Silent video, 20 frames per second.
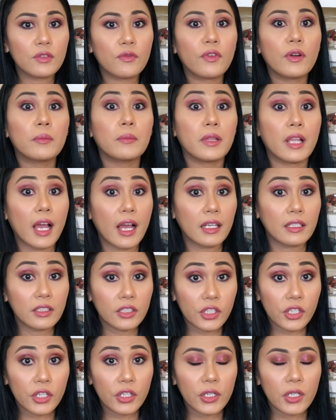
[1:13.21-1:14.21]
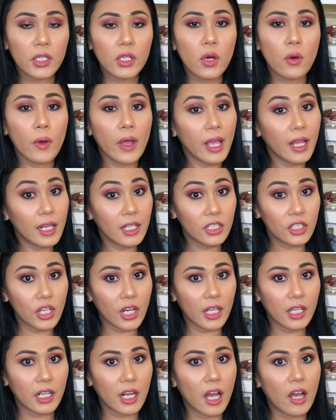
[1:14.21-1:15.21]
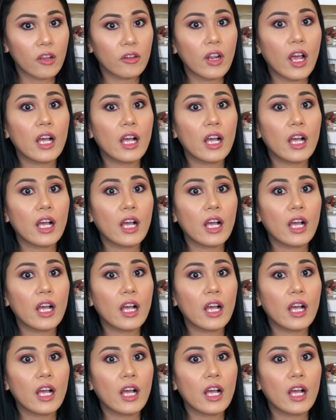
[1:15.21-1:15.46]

from last year, go ahead and check it out.